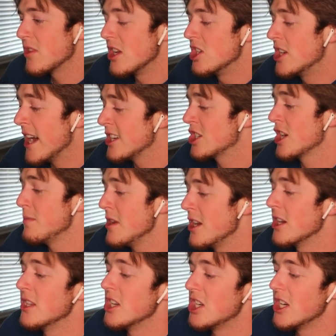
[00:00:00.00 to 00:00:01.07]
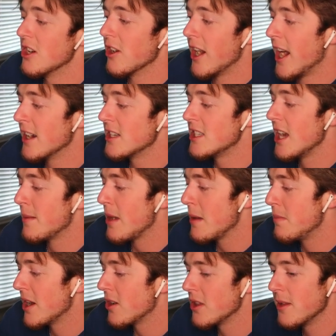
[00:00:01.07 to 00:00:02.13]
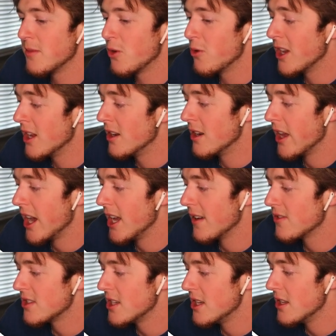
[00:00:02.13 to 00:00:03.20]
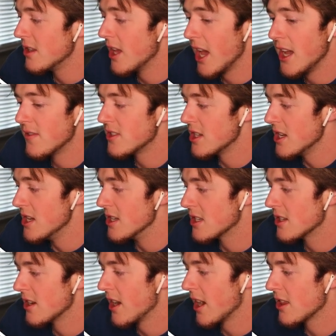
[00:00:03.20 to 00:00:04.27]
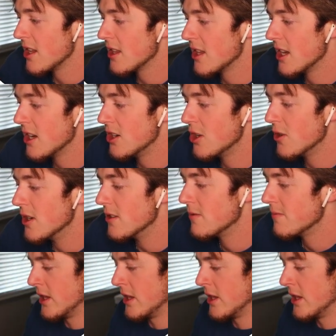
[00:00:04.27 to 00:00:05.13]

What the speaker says: the Jets should be good this year. Honestly, I might bet on them to win the AFC East. I think they could do it.